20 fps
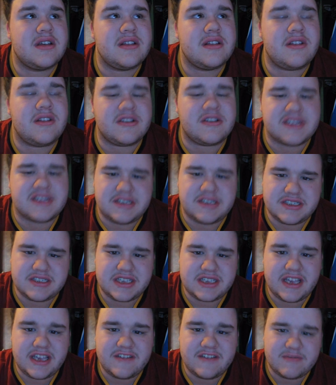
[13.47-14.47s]
Los Angeles
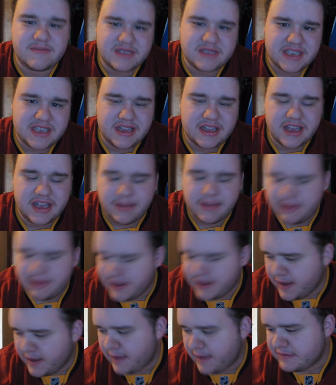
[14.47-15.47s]
Kings from the Stanley Cup
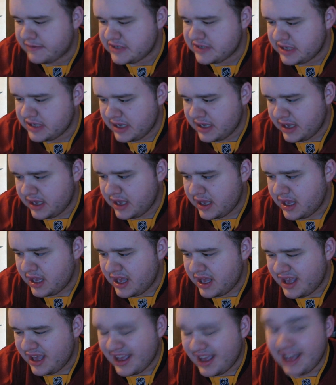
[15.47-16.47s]
playoffs.
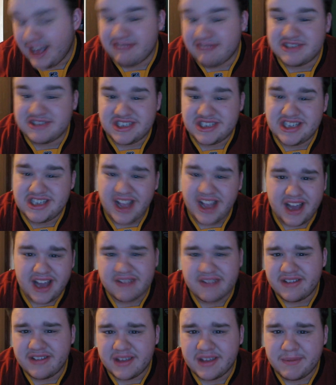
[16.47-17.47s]
I was shocked,
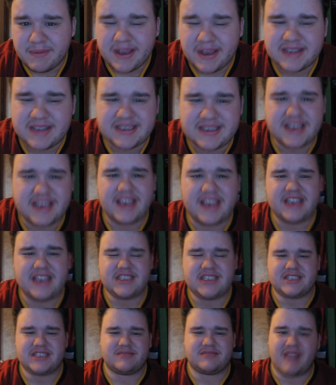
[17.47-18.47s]
really, because the
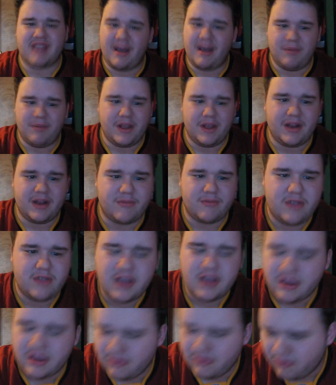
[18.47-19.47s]
Kings just outplayed them
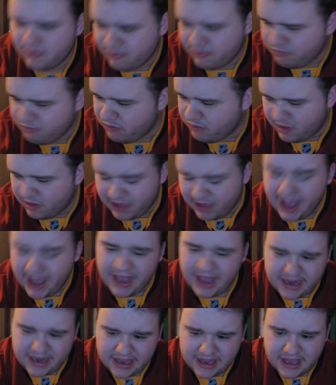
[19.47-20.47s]
really a
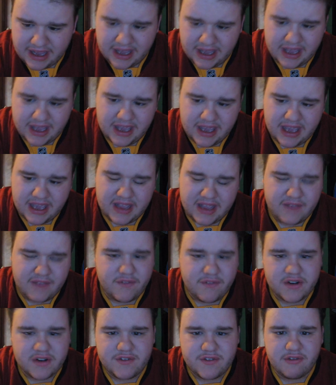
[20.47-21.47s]
lot in the
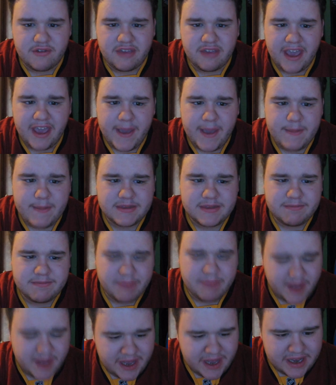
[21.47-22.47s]
first few games,
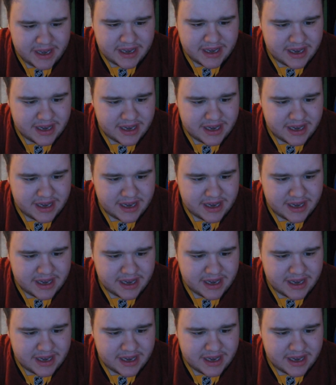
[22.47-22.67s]
but